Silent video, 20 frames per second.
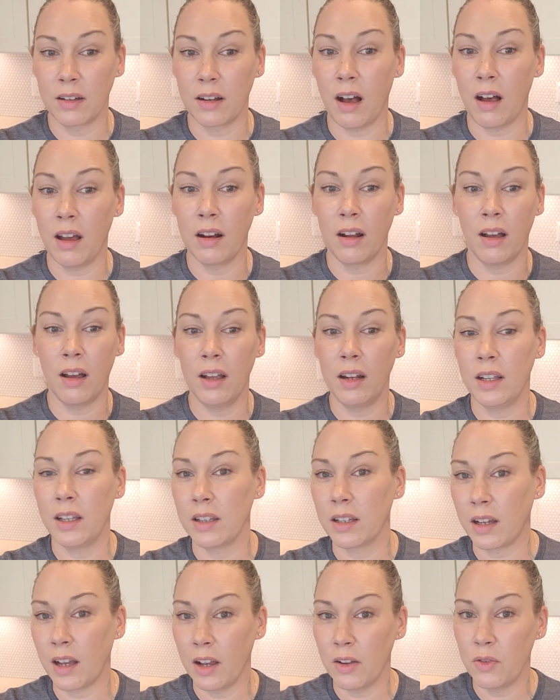gone on in
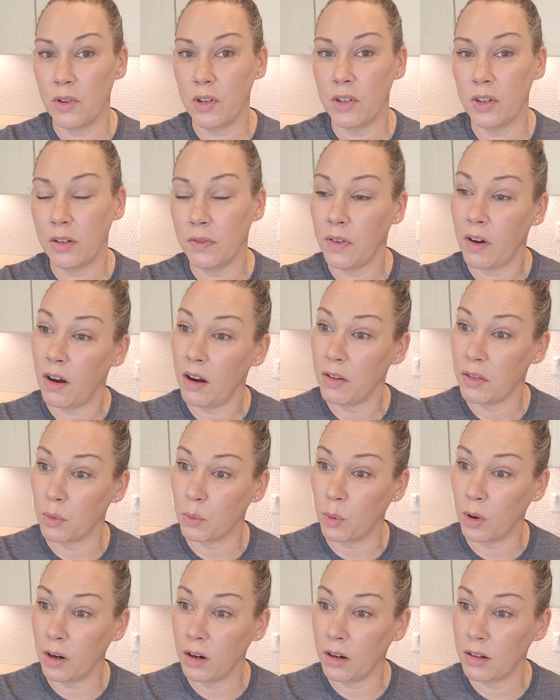the country so far, the
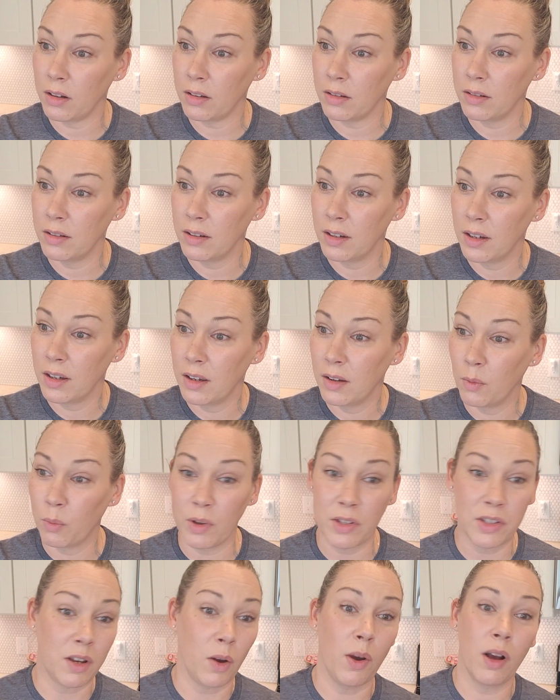world,
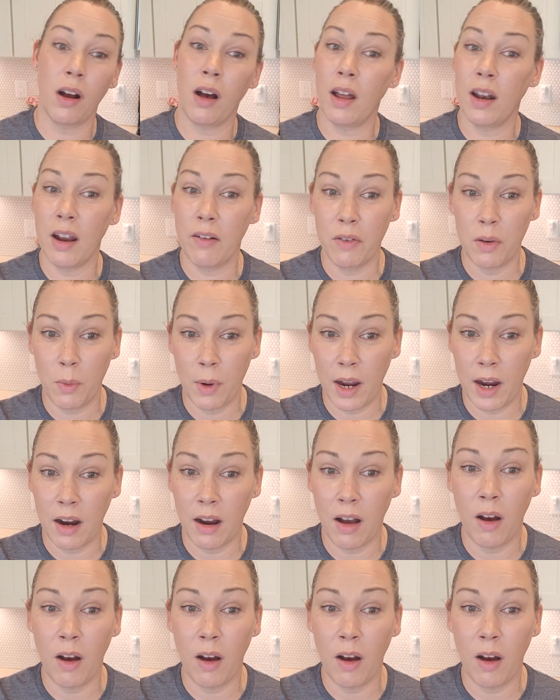what's going on everywhere.